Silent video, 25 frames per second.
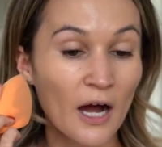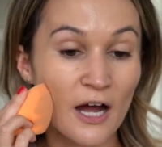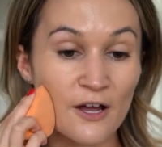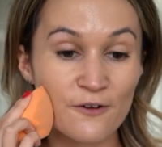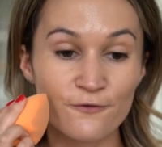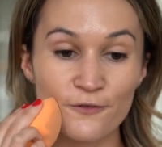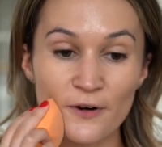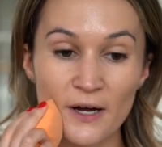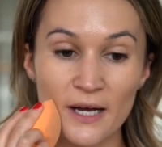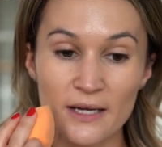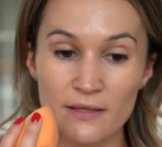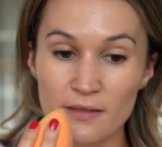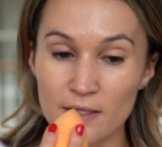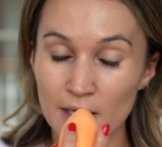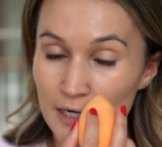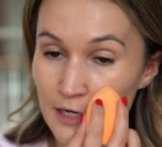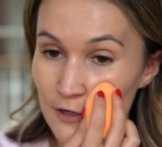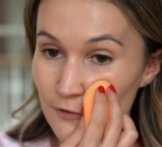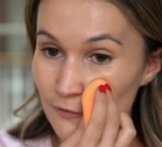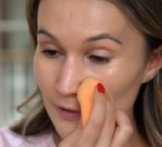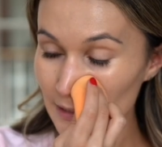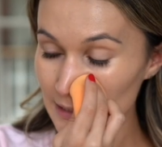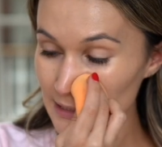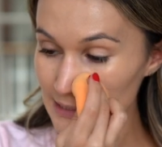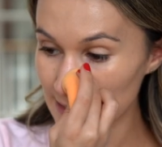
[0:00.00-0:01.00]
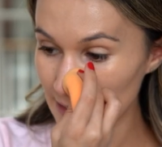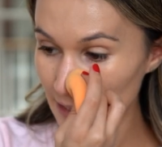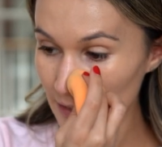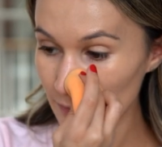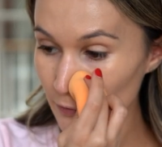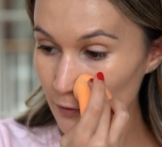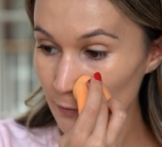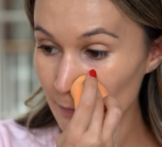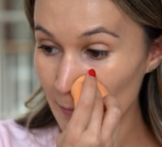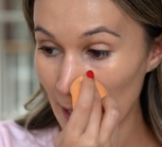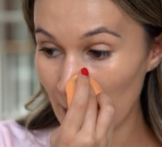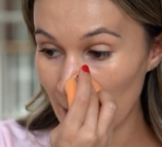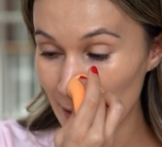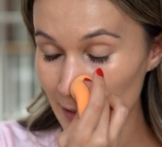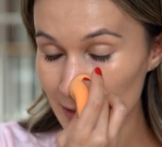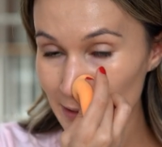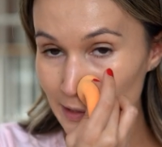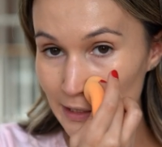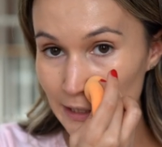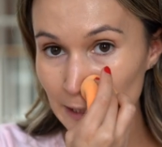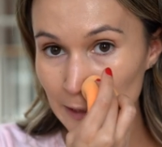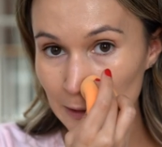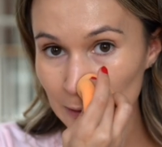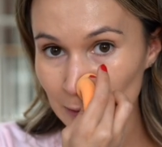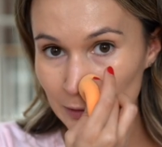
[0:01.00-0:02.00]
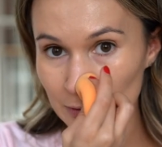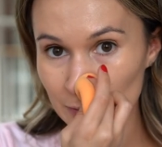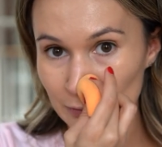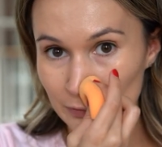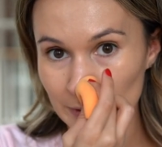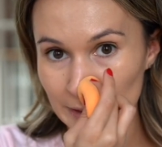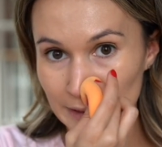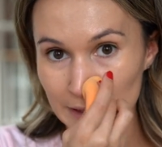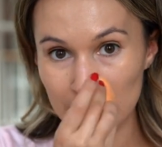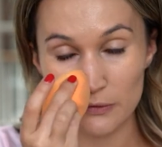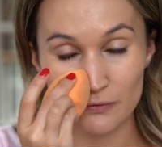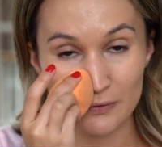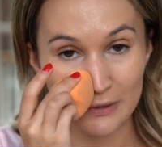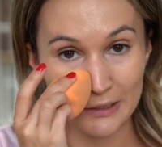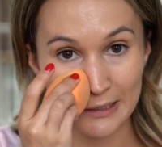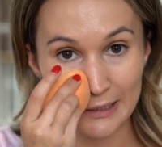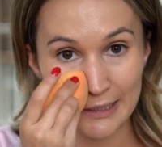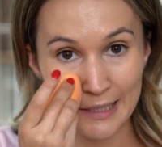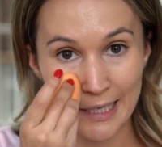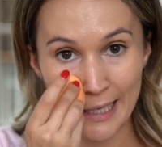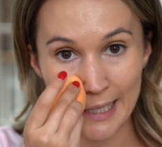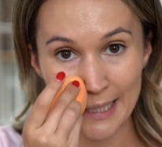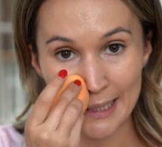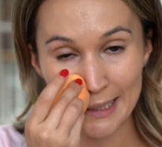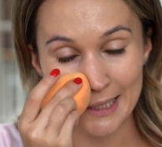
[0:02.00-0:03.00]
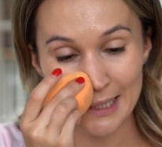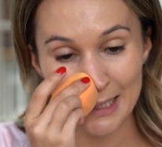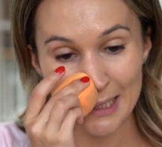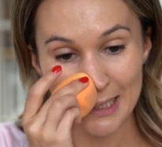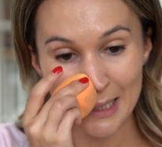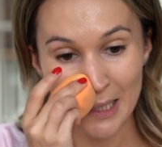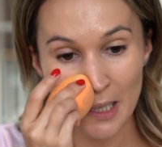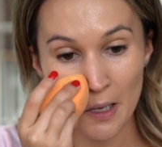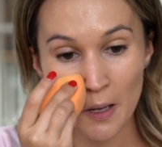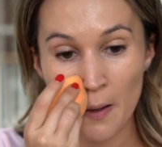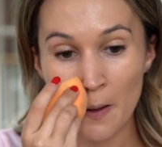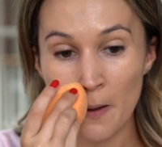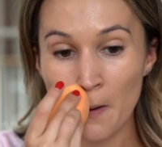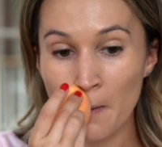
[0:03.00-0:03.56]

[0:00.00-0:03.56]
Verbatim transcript: I find that if I set it with powder, it can look really, really cakey.